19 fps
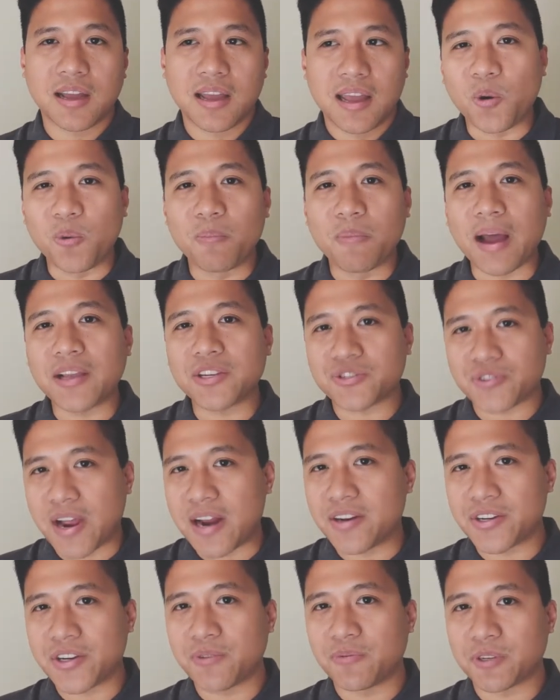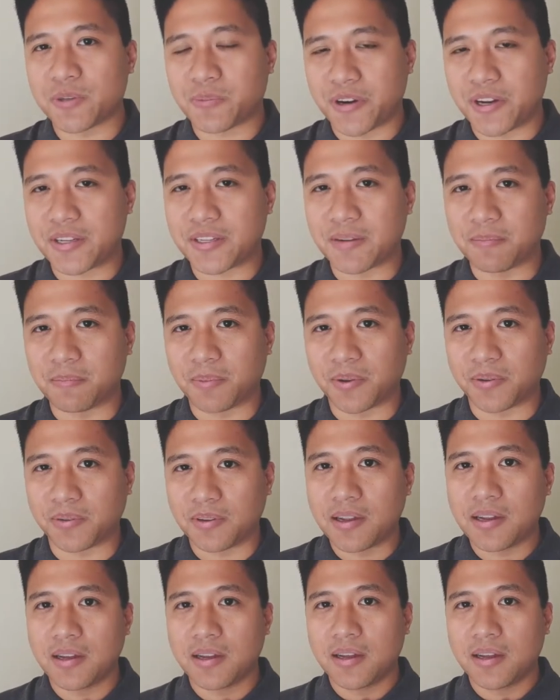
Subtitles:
You know, my strategy was pretty simple.